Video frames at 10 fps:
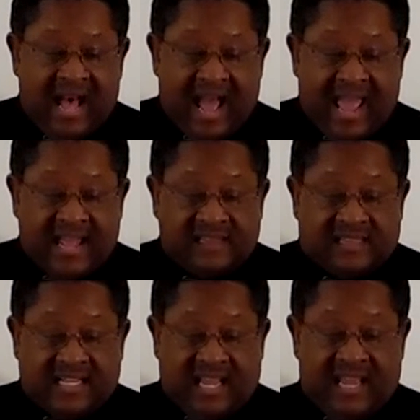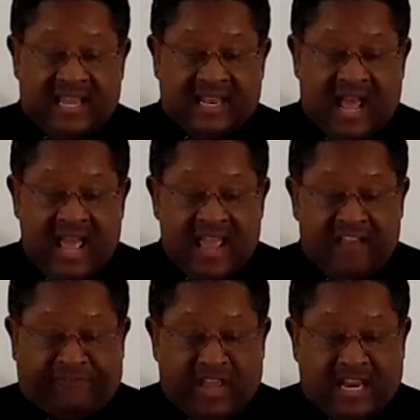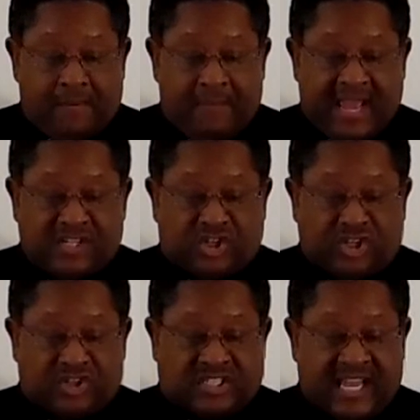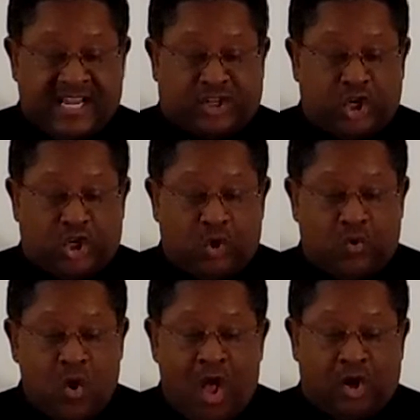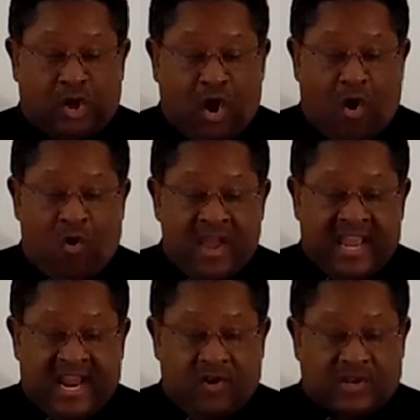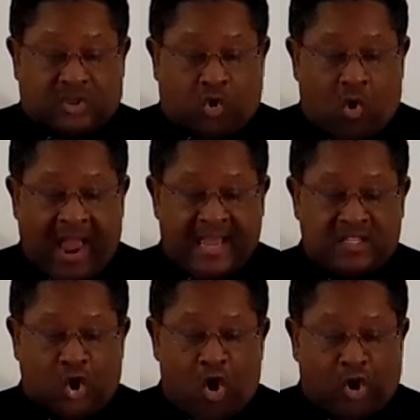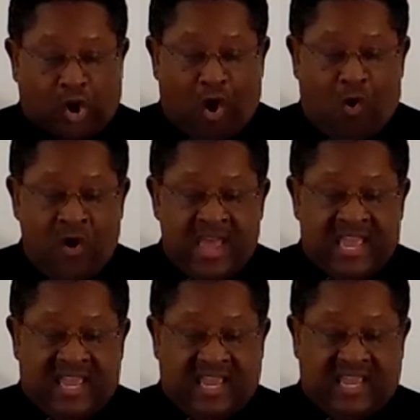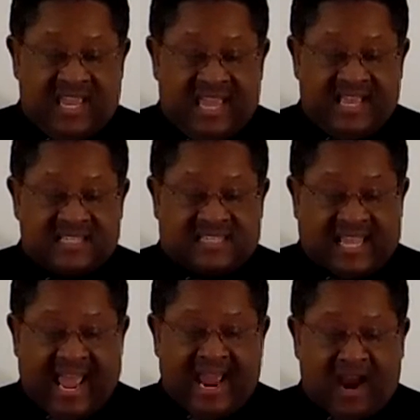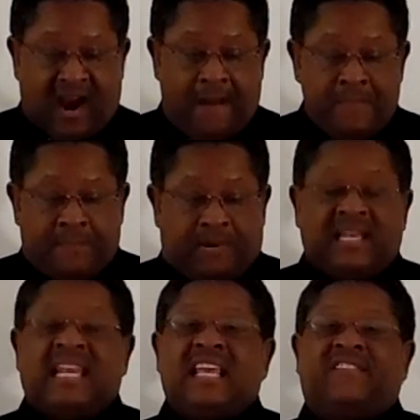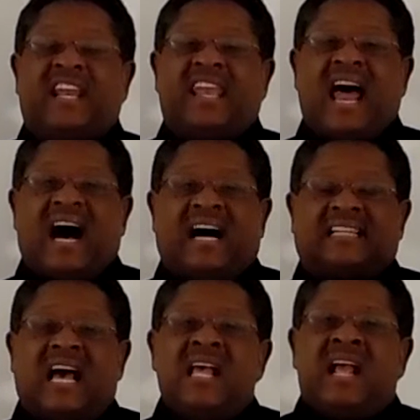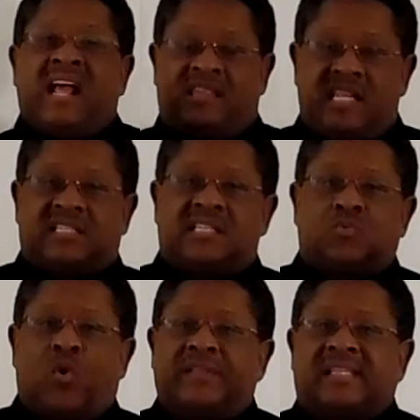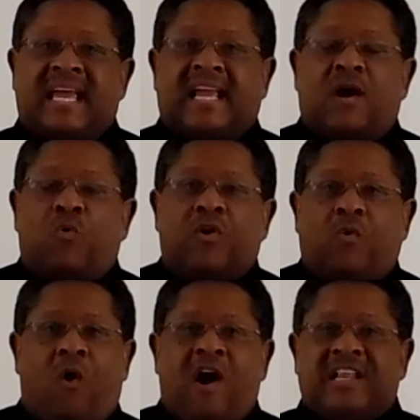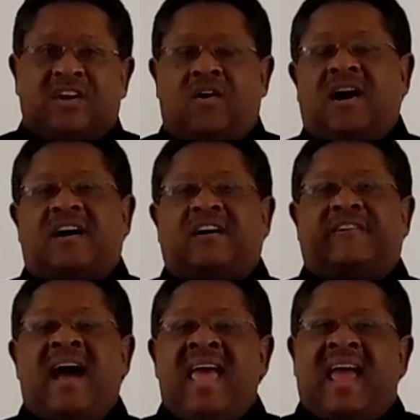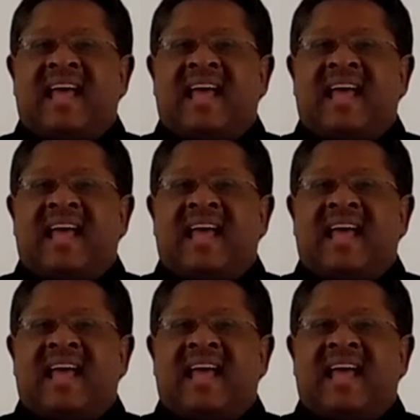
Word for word: Uh, and then, if any man shall say to you, Lo, here is Christ, or Lo, he is there, believe it not. Uh, and this is one thing I want to warn you of uh,